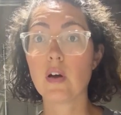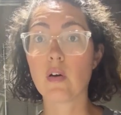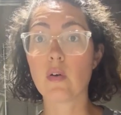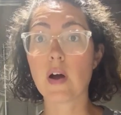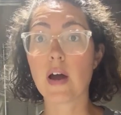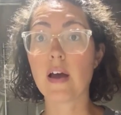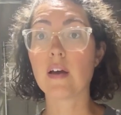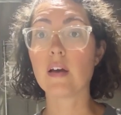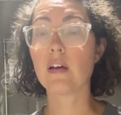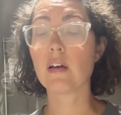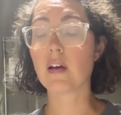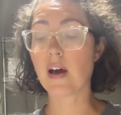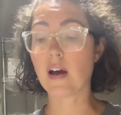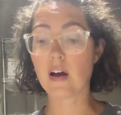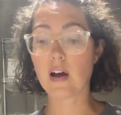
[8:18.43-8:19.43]
Okay.
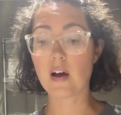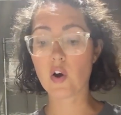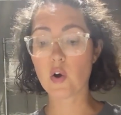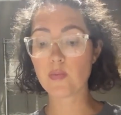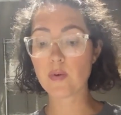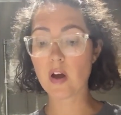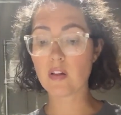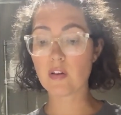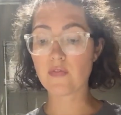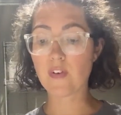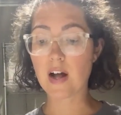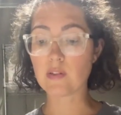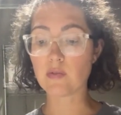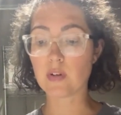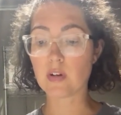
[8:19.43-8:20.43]
I hope y'all are
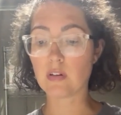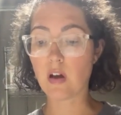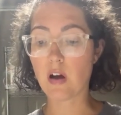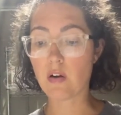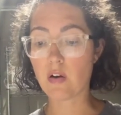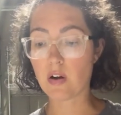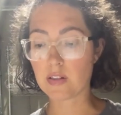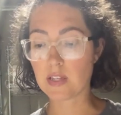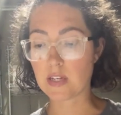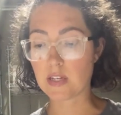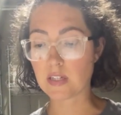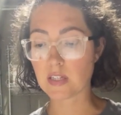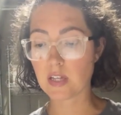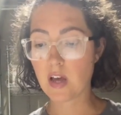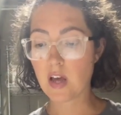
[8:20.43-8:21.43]
following along on
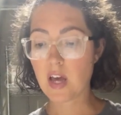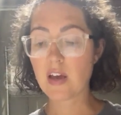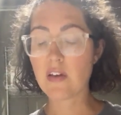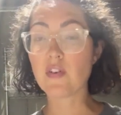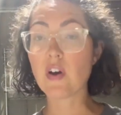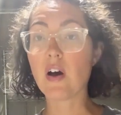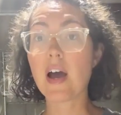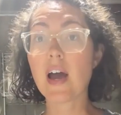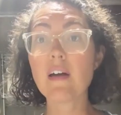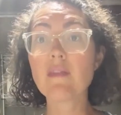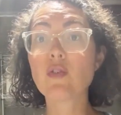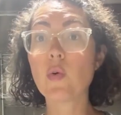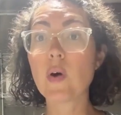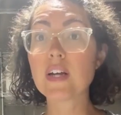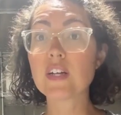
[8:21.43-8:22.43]
this. If y'all
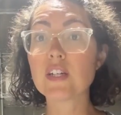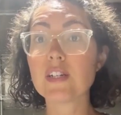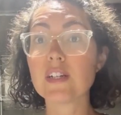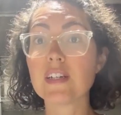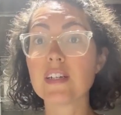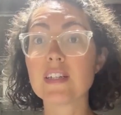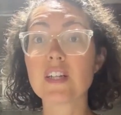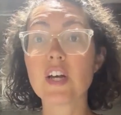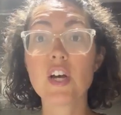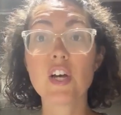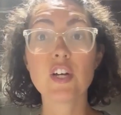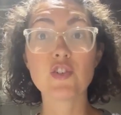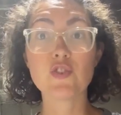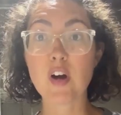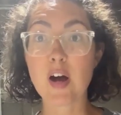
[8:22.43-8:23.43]
have questions,
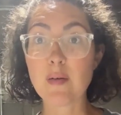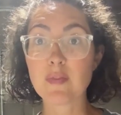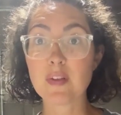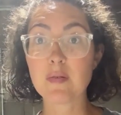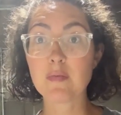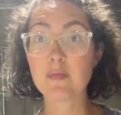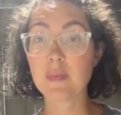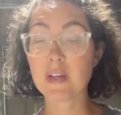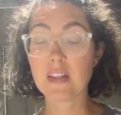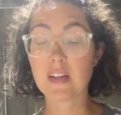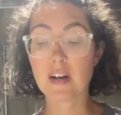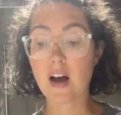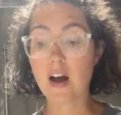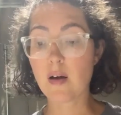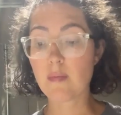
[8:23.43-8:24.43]
drop them in the
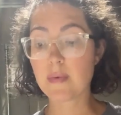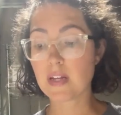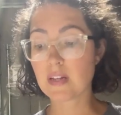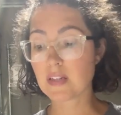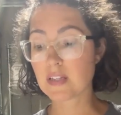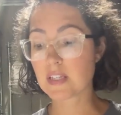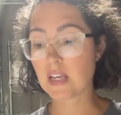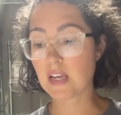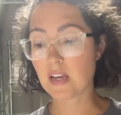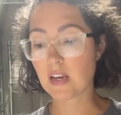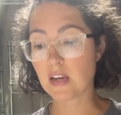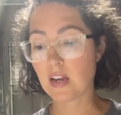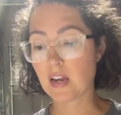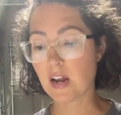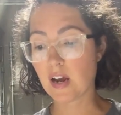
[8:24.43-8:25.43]
comments
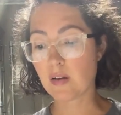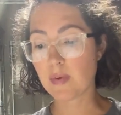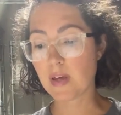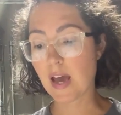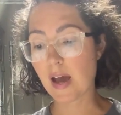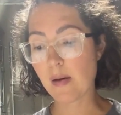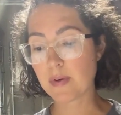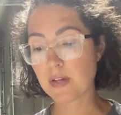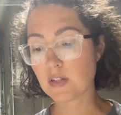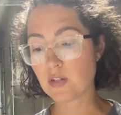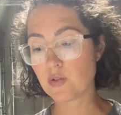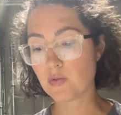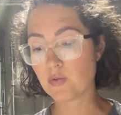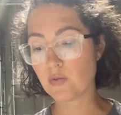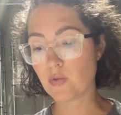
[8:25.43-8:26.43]
and I'd be happy
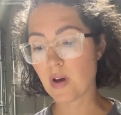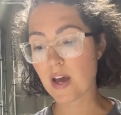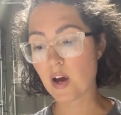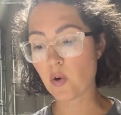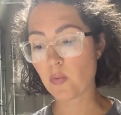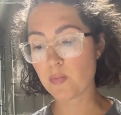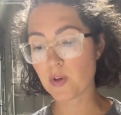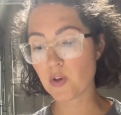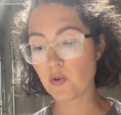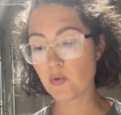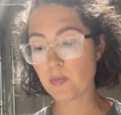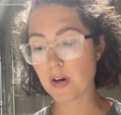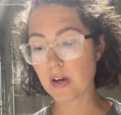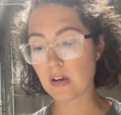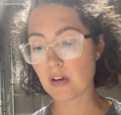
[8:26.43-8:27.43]
to help you.
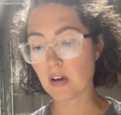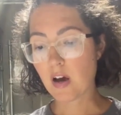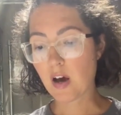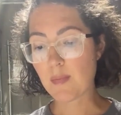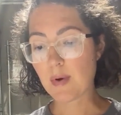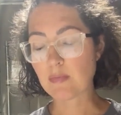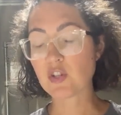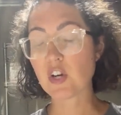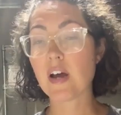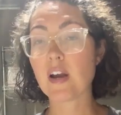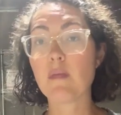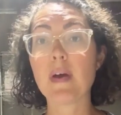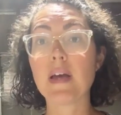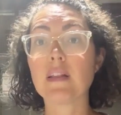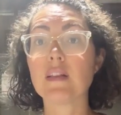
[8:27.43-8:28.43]
But I'm trying
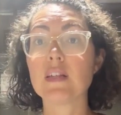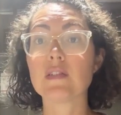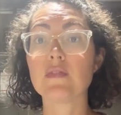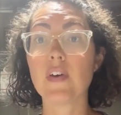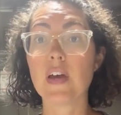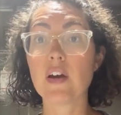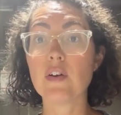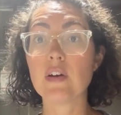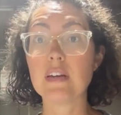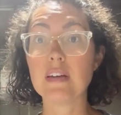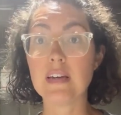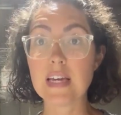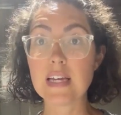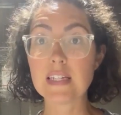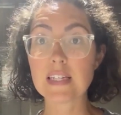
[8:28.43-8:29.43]
to make this very
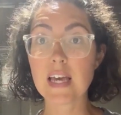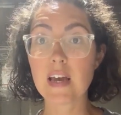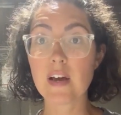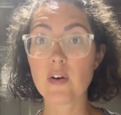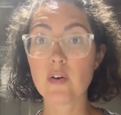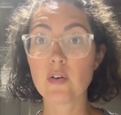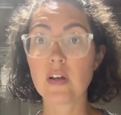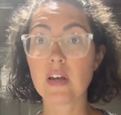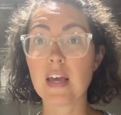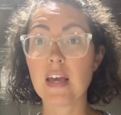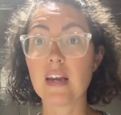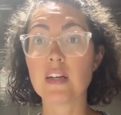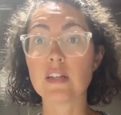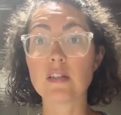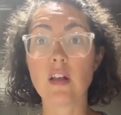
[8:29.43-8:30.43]
detailed.
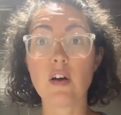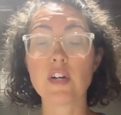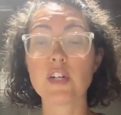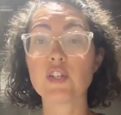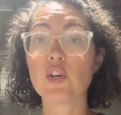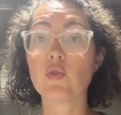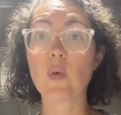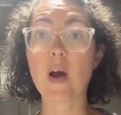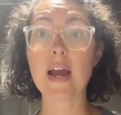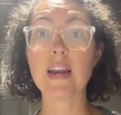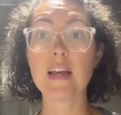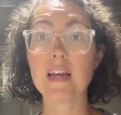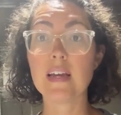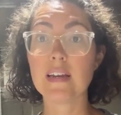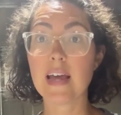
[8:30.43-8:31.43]
And as long as you're
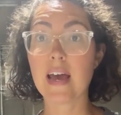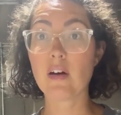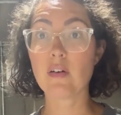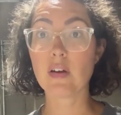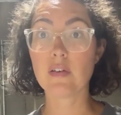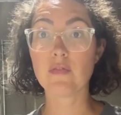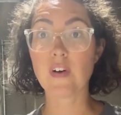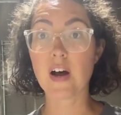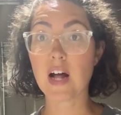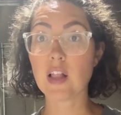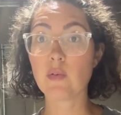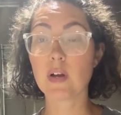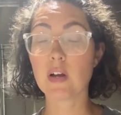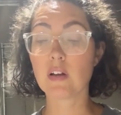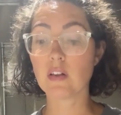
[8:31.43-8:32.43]
writing it down and
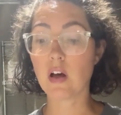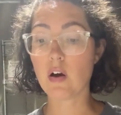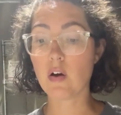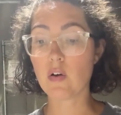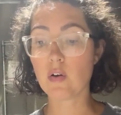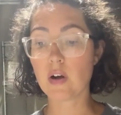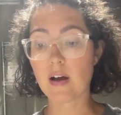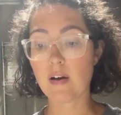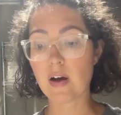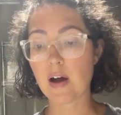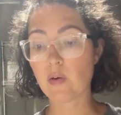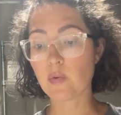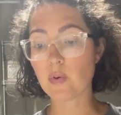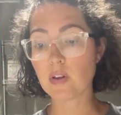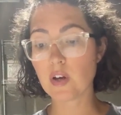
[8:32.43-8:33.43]
following along, I
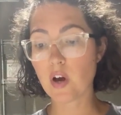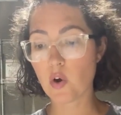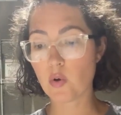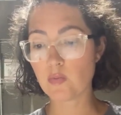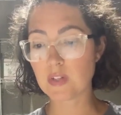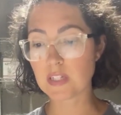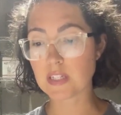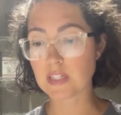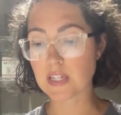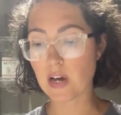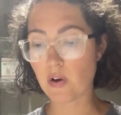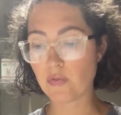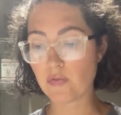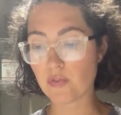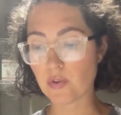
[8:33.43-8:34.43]
really hope this is
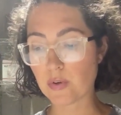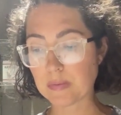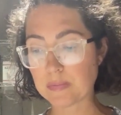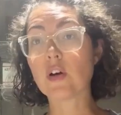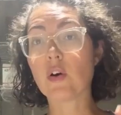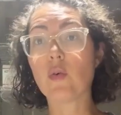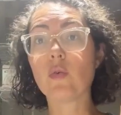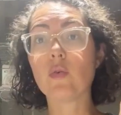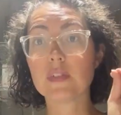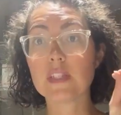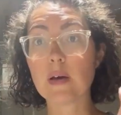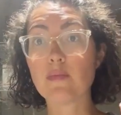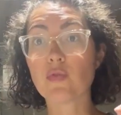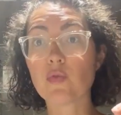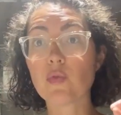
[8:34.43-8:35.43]
helpful. So
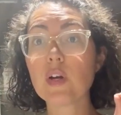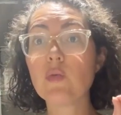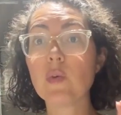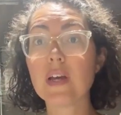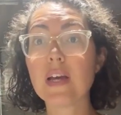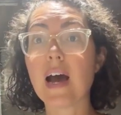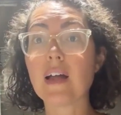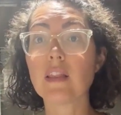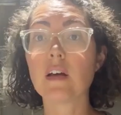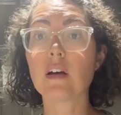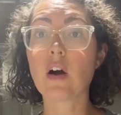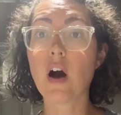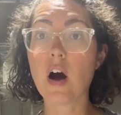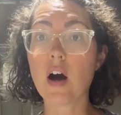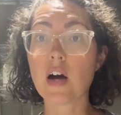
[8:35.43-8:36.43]
step 3, we got the
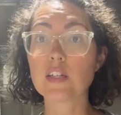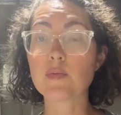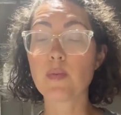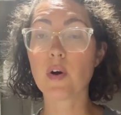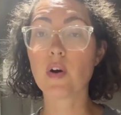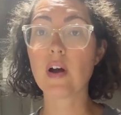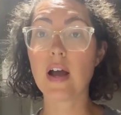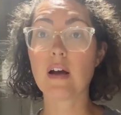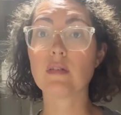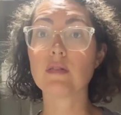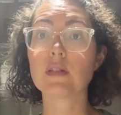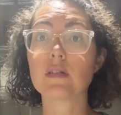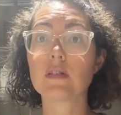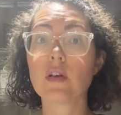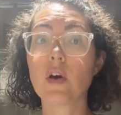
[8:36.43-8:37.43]
cost per
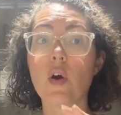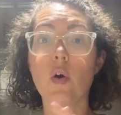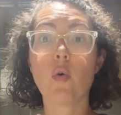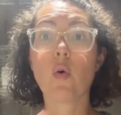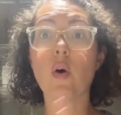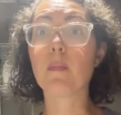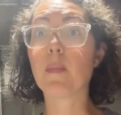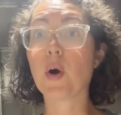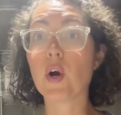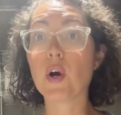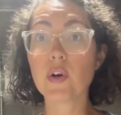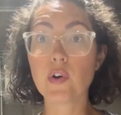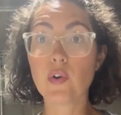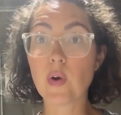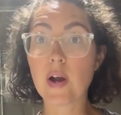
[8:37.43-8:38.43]
ounce or
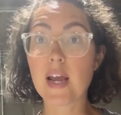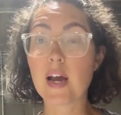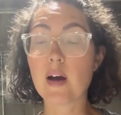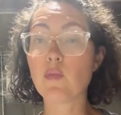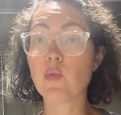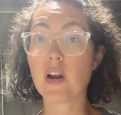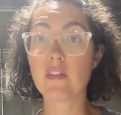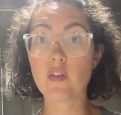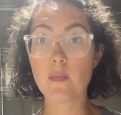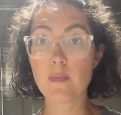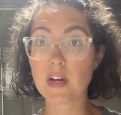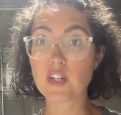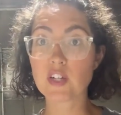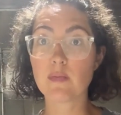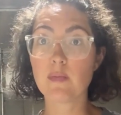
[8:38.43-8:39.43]
per gram, whatever
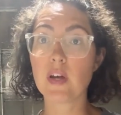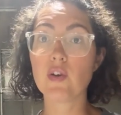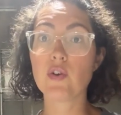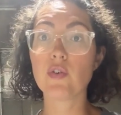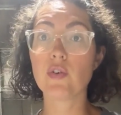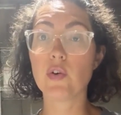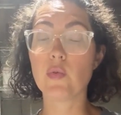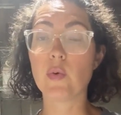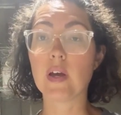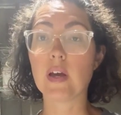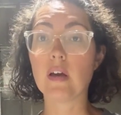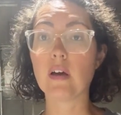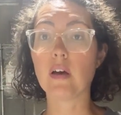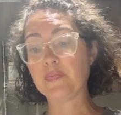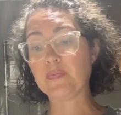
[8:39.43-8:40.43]
measurement you're
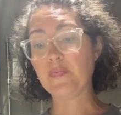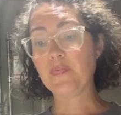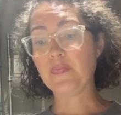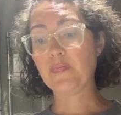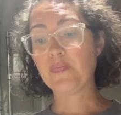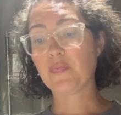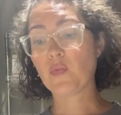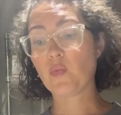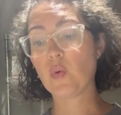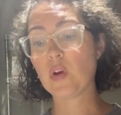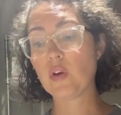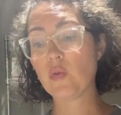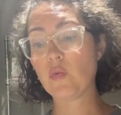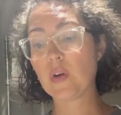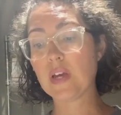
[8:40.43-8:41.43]
doing.
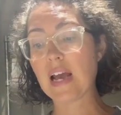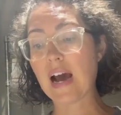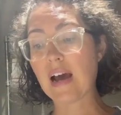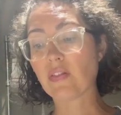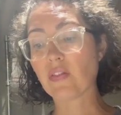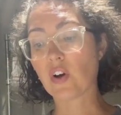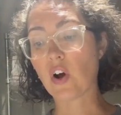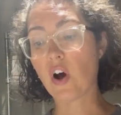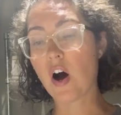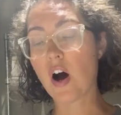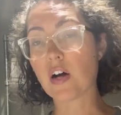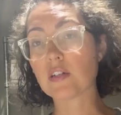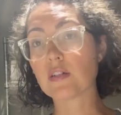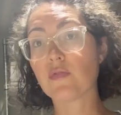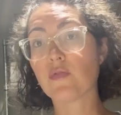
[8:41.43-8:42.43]
We got the
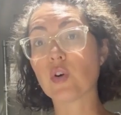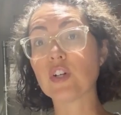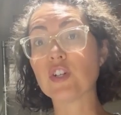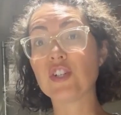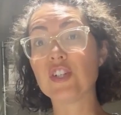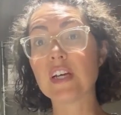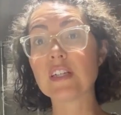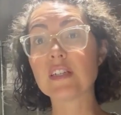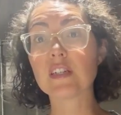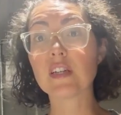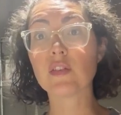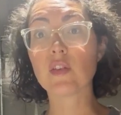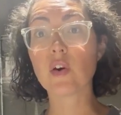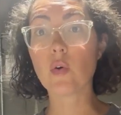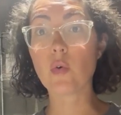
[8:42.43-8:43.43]
cost for just
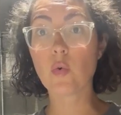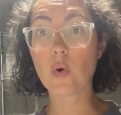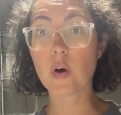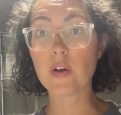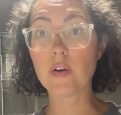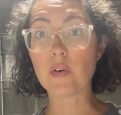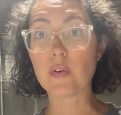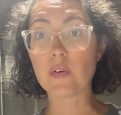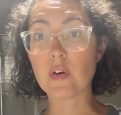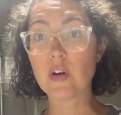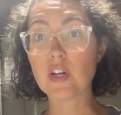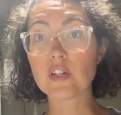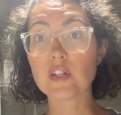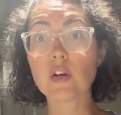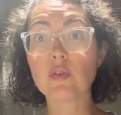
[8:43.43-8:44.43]
the oil.
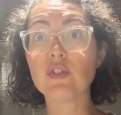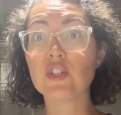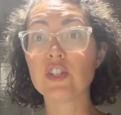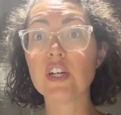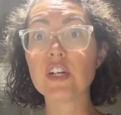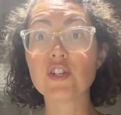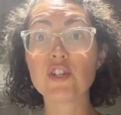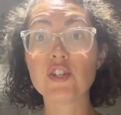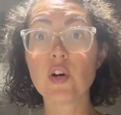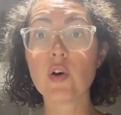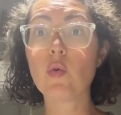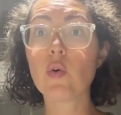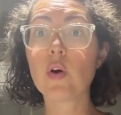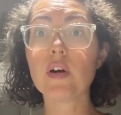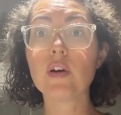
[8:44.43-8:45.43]
So just your
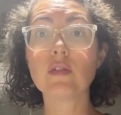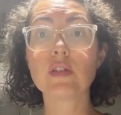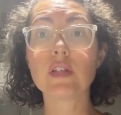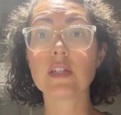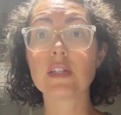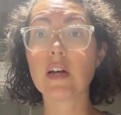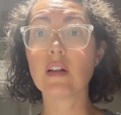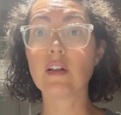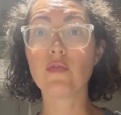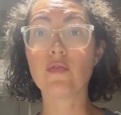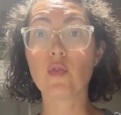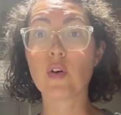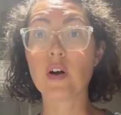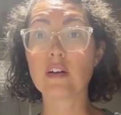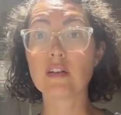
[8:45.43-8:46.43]
oil to sell a
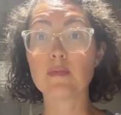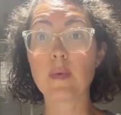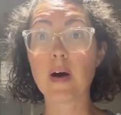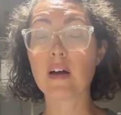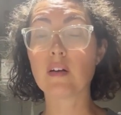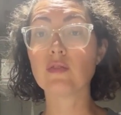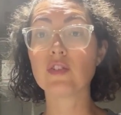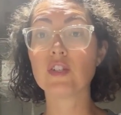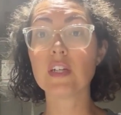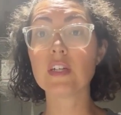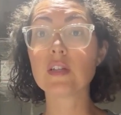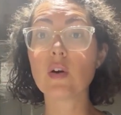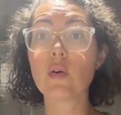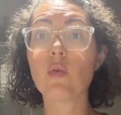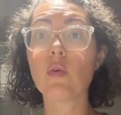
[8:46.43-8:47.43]
4 ounce bottle,
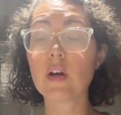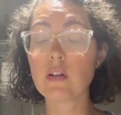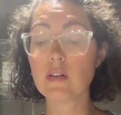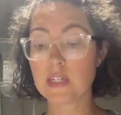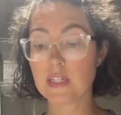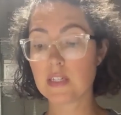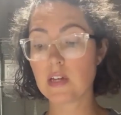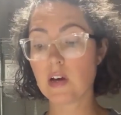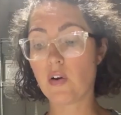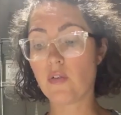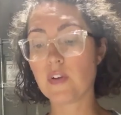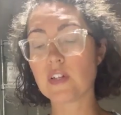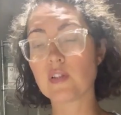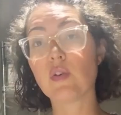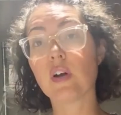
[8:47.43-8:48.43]
just the oil
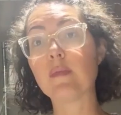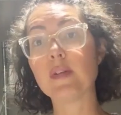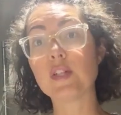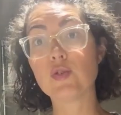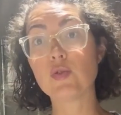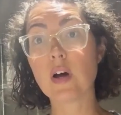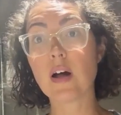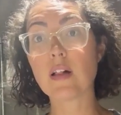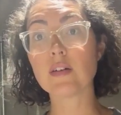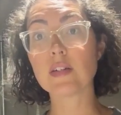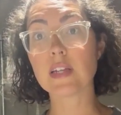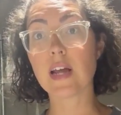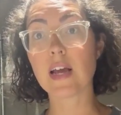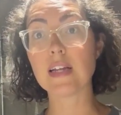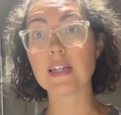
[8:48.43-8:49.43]
itself is going to be
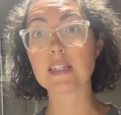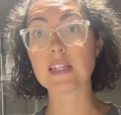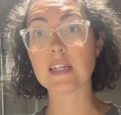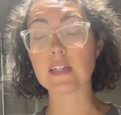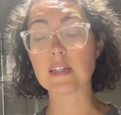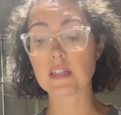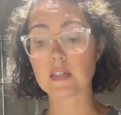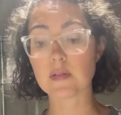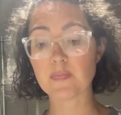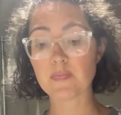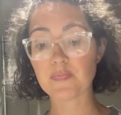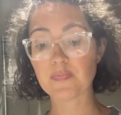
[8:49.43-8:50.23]
$2.08.